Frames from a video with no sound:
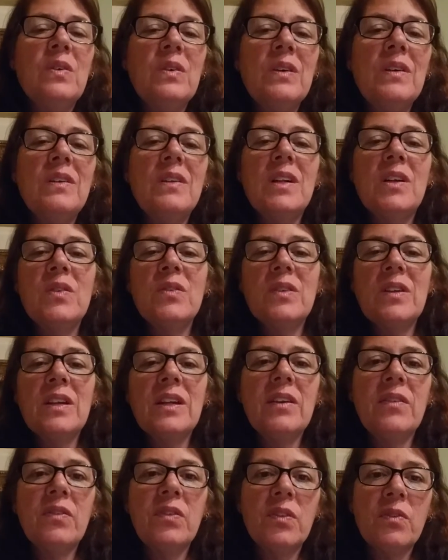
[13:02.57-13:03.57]
Well, I was
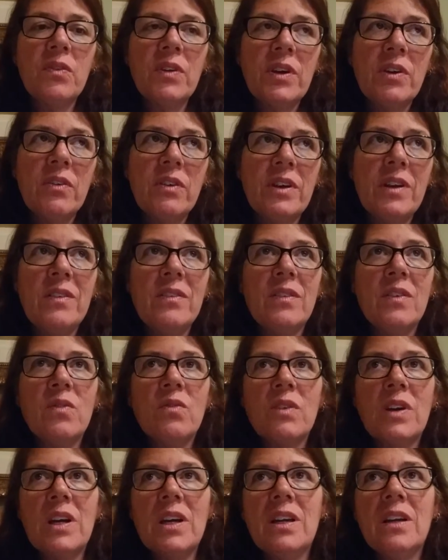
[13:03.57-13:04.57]
going to have 3 greens and
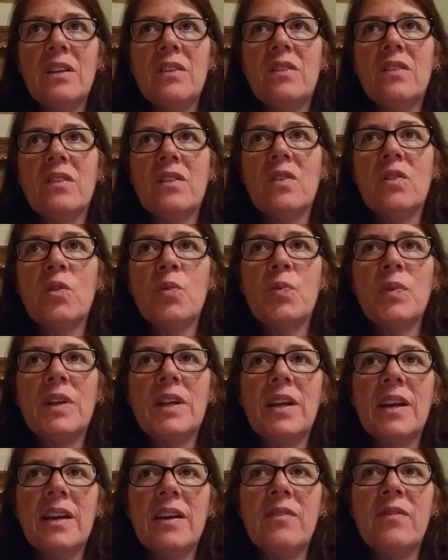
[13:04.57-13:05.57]
a red, so I'm
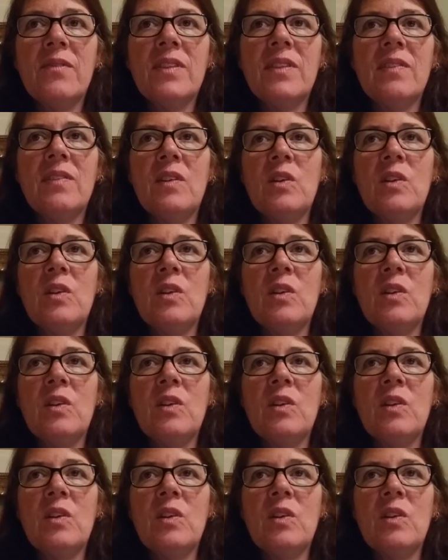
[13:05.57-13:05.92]
going to have,